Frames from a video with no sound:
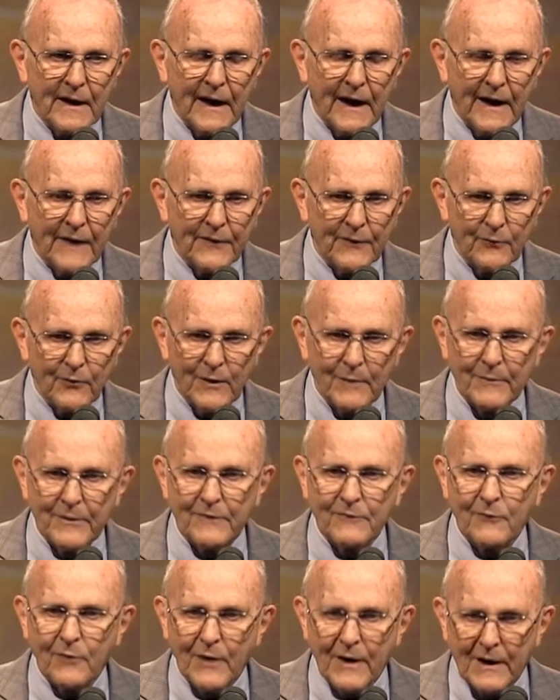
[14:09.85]
and the
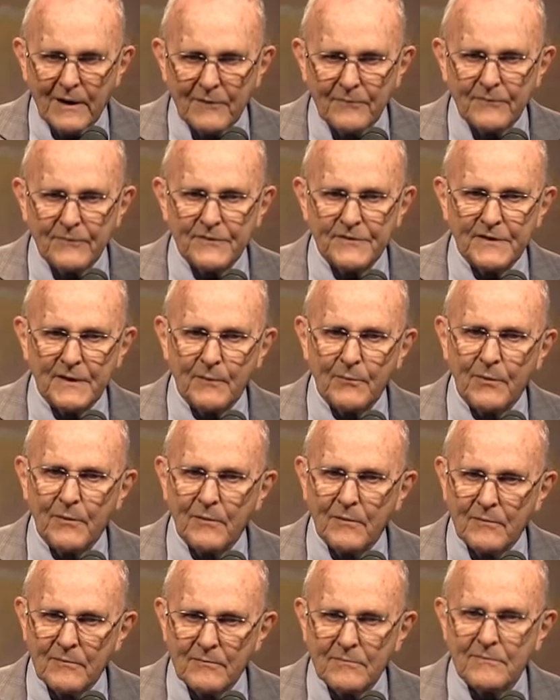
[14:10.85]
women wear
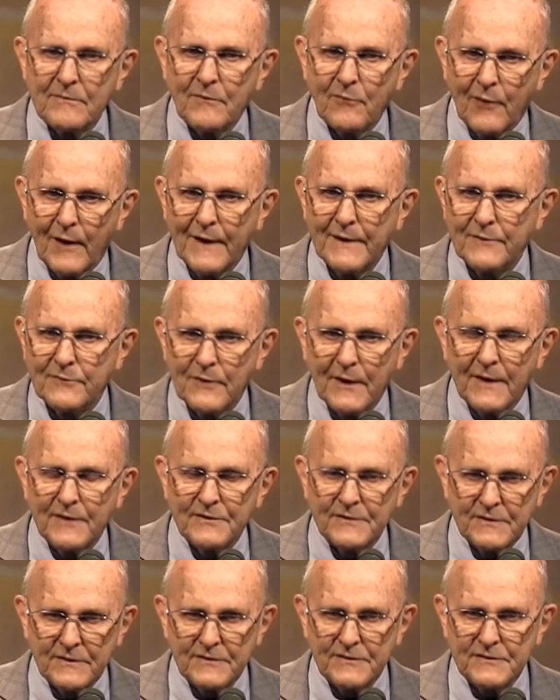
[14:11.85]
simple white
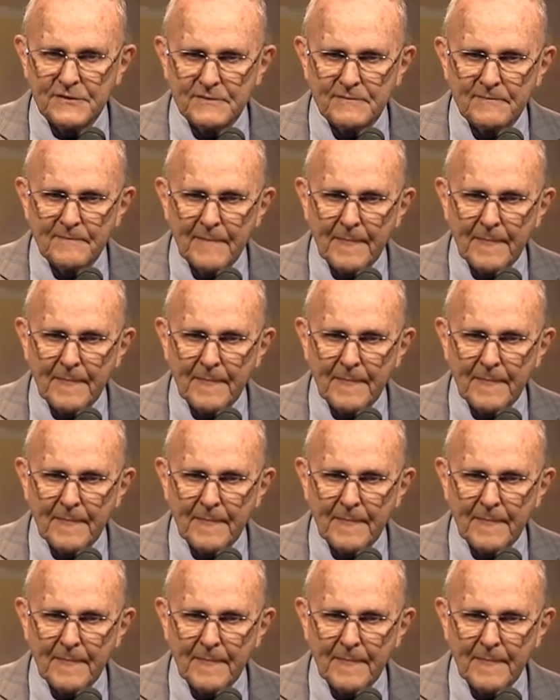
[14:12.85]
dresses.